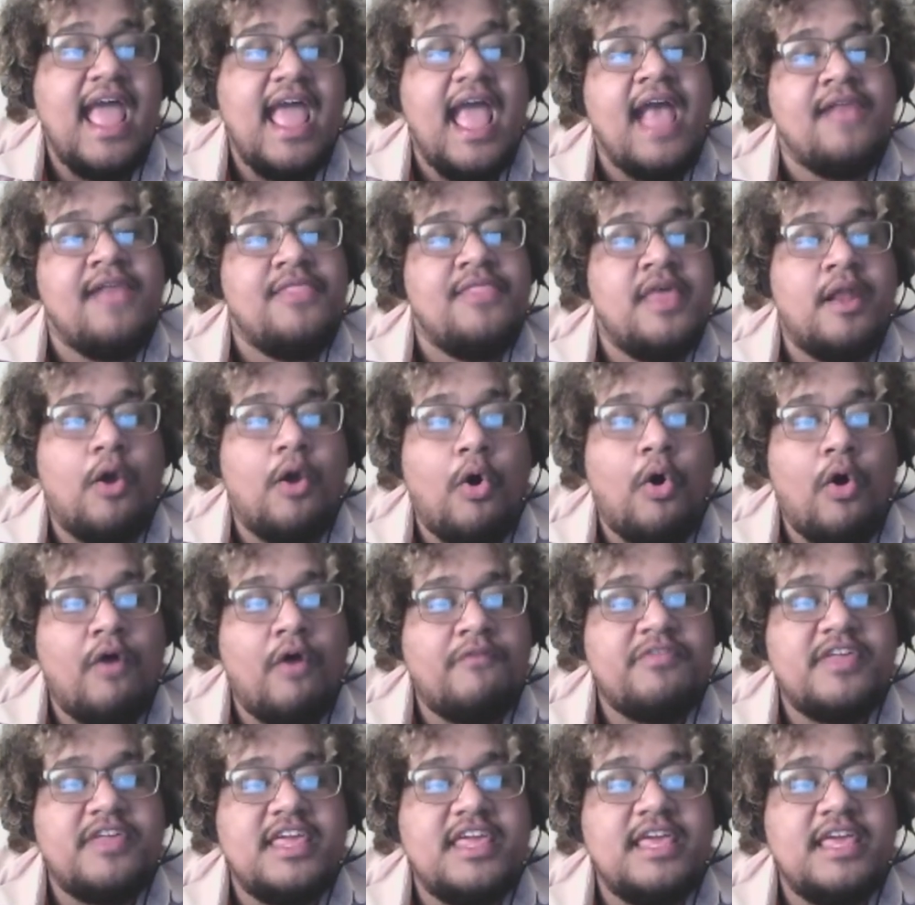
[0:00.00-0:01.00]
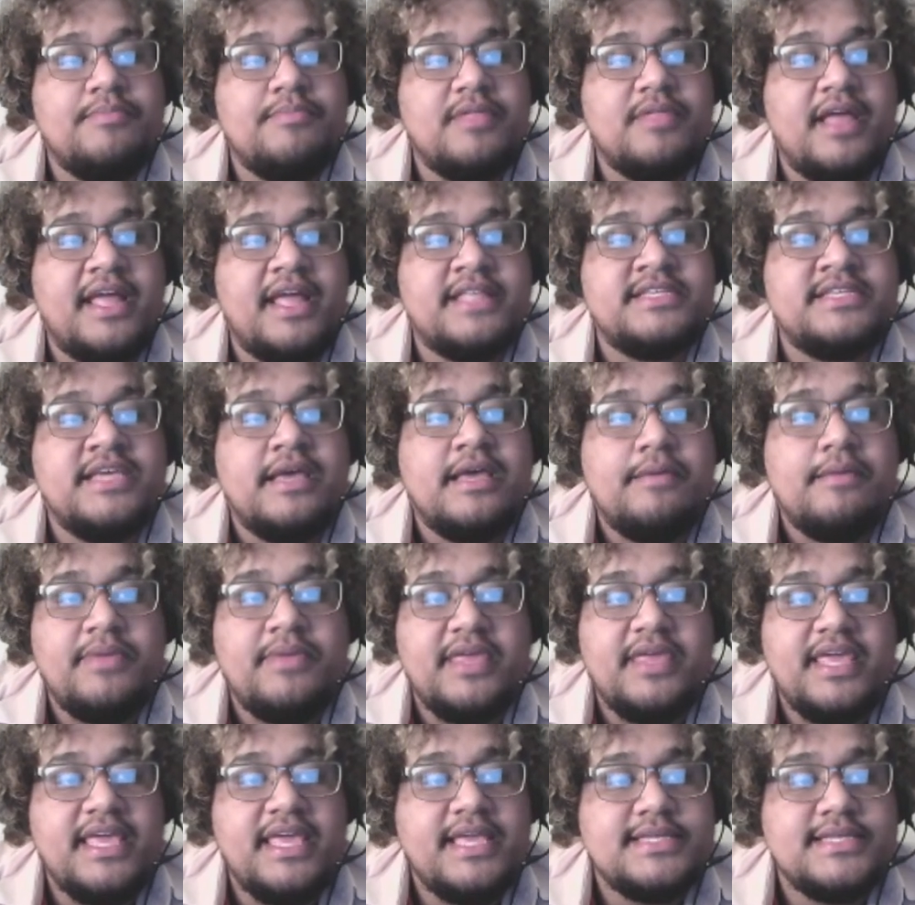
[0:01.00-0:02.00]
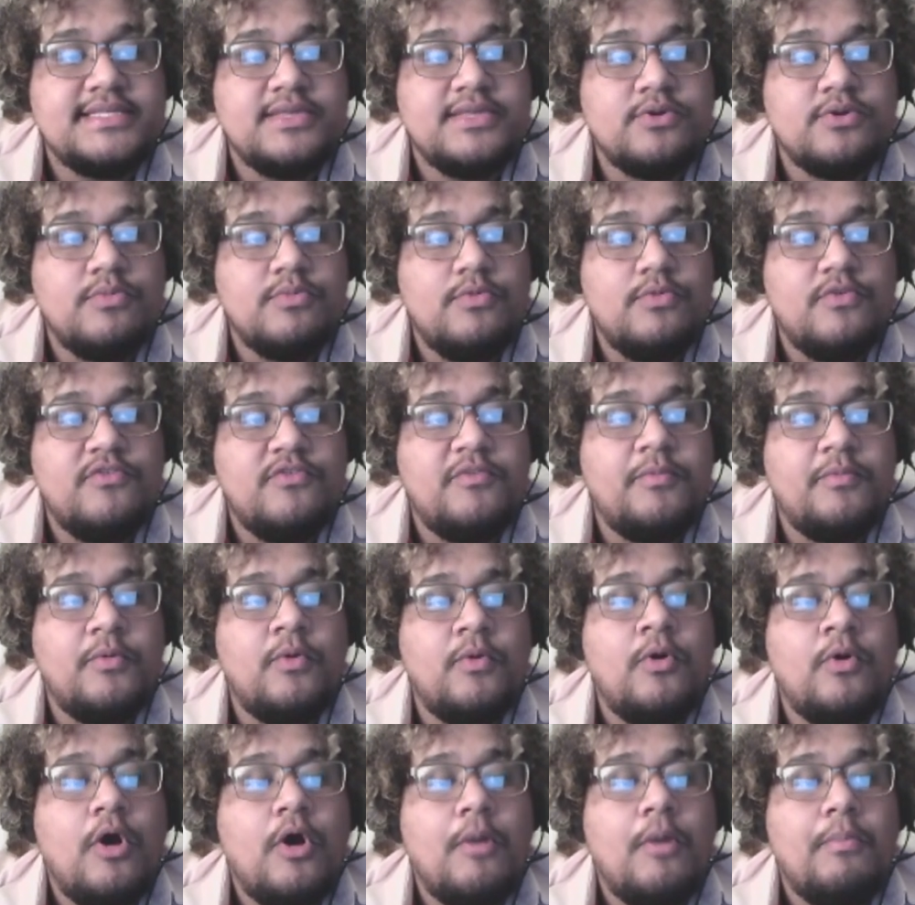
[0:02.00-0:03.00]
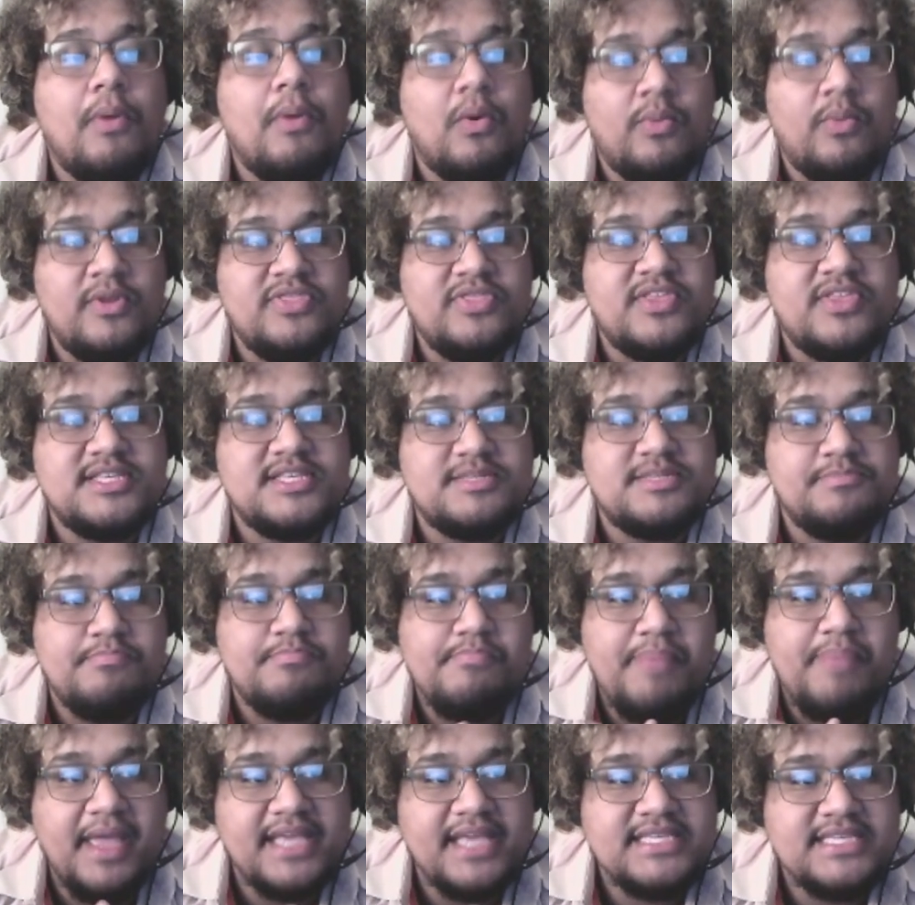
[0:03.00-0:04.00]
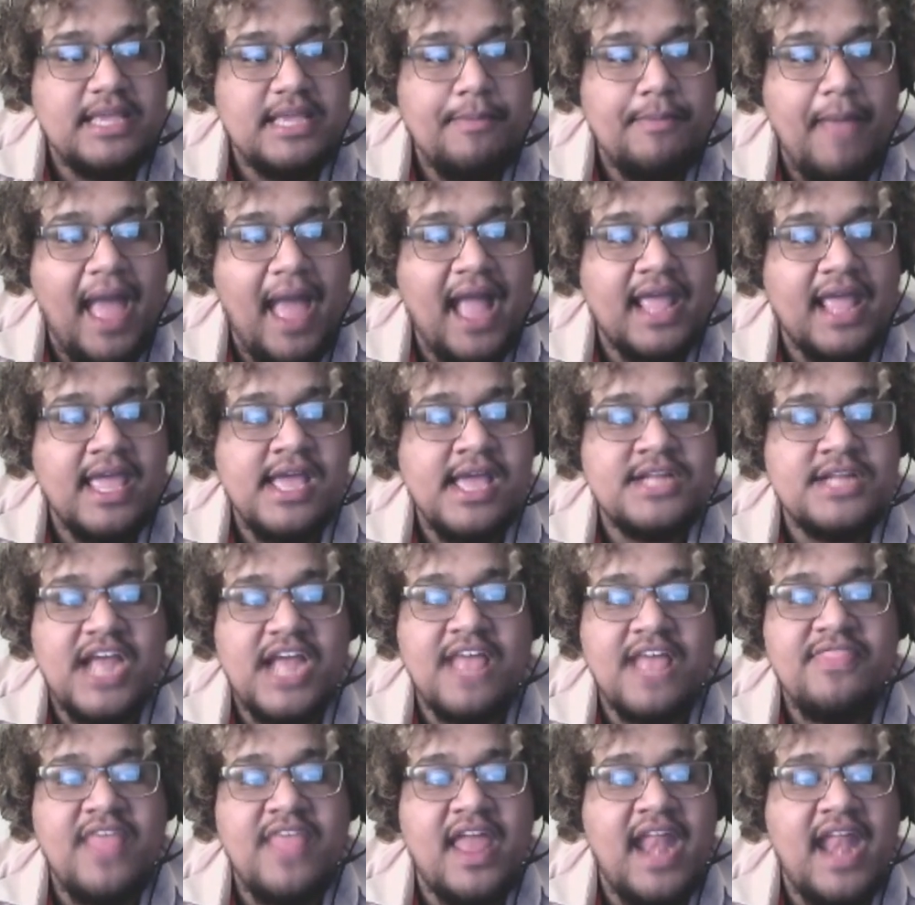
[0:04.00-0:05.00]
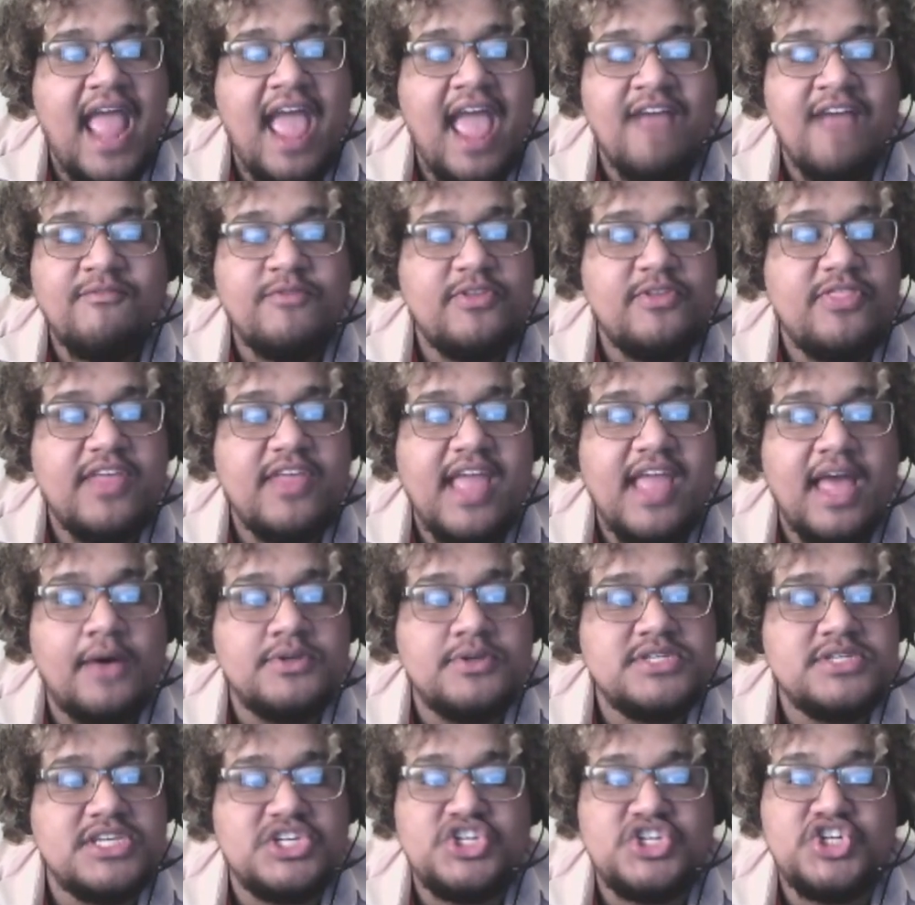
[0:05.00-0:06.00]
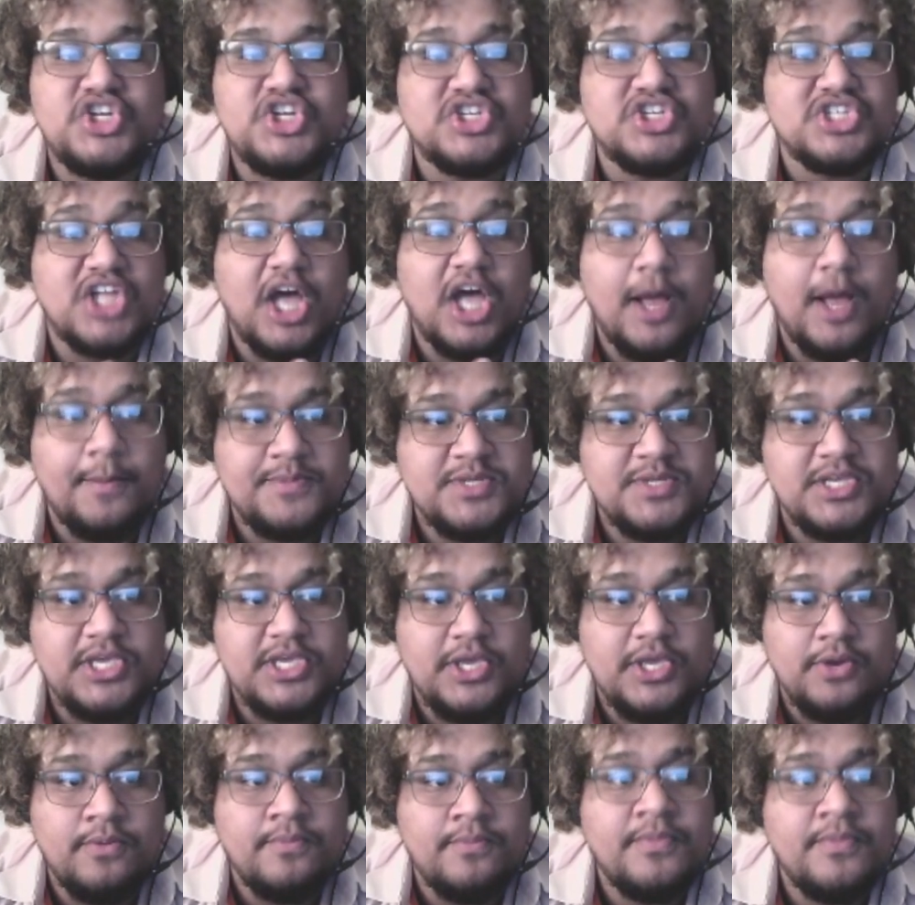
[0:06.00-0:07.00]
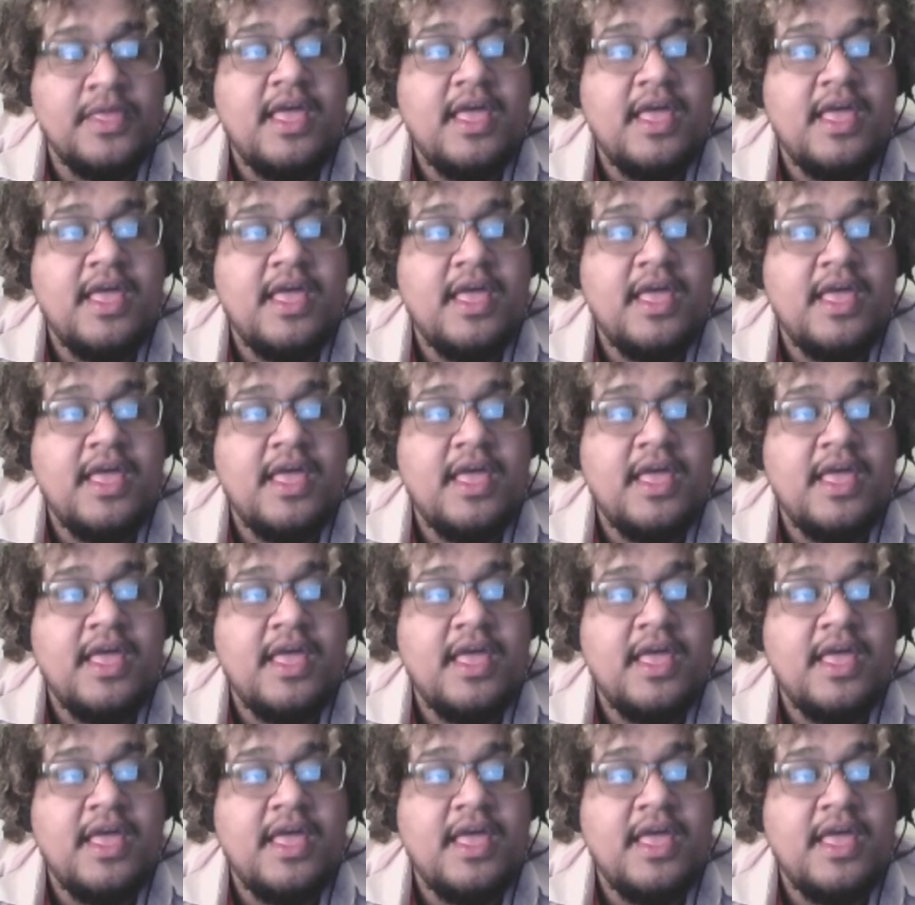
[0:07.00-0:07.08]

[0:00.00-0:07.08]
and then all of the Keyblades be easily removable, but with this basic package, and then everything else is just up to you.